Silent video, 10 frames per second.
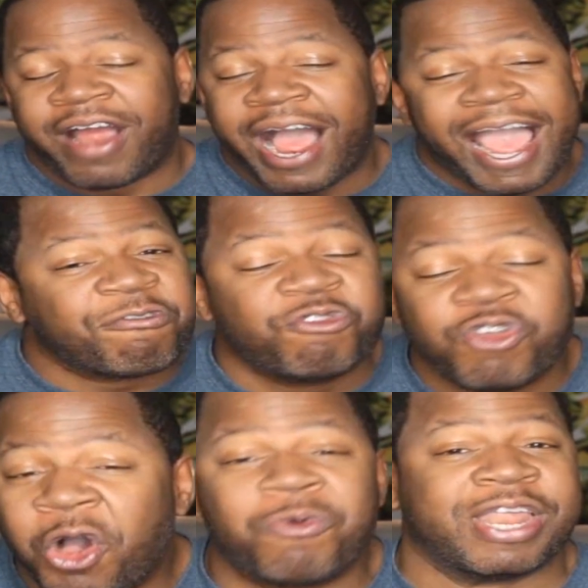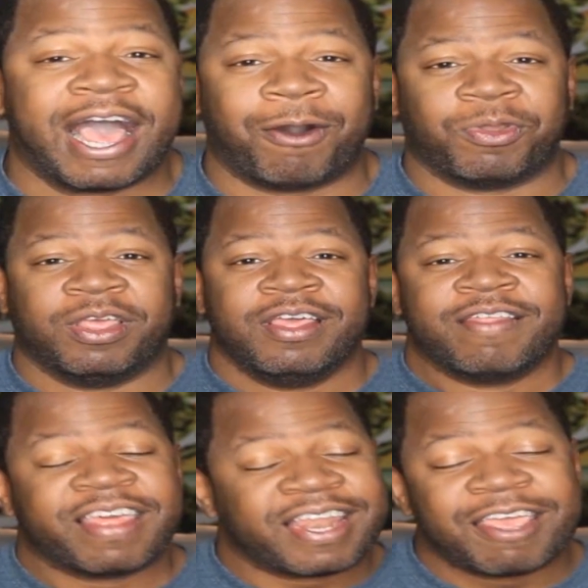I have no doubt
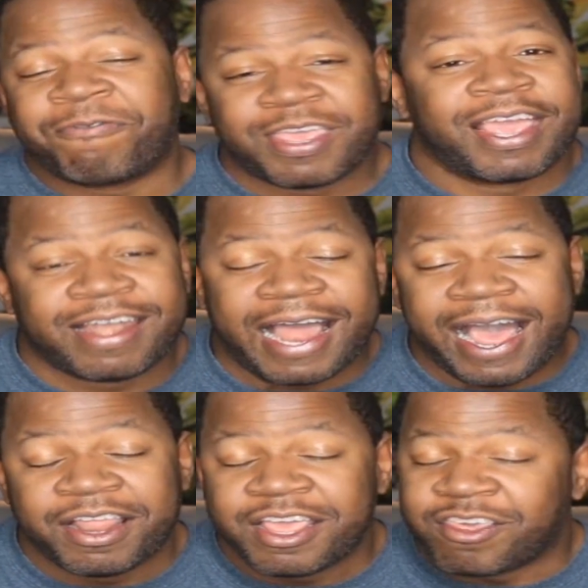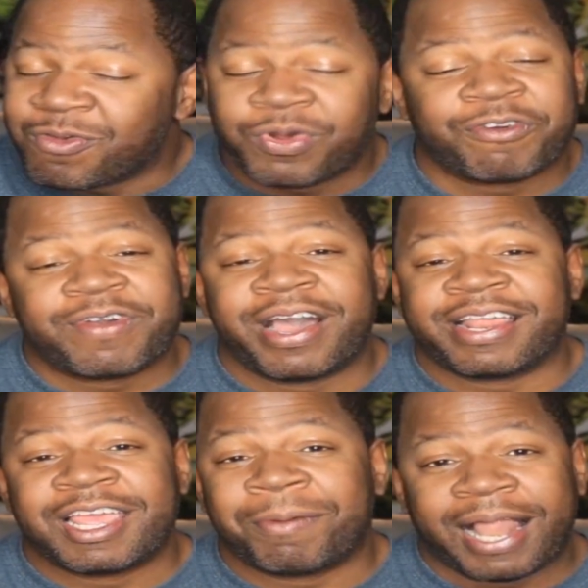that if he had not, she would have cut
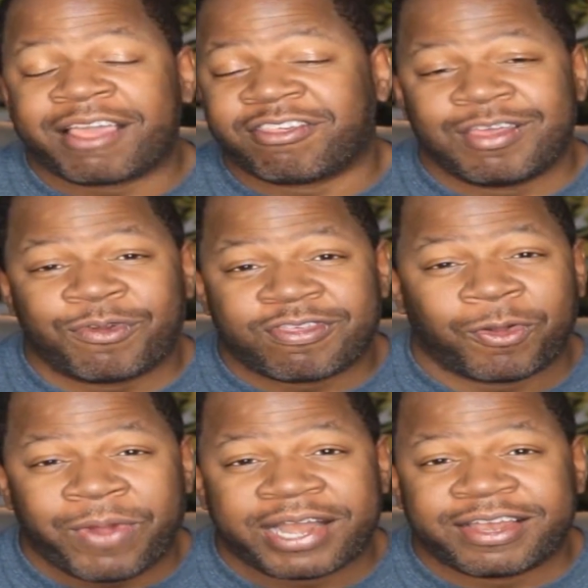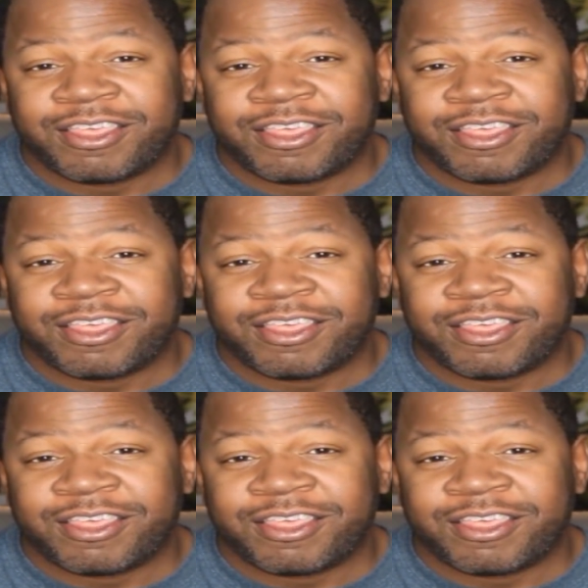him like she was directed.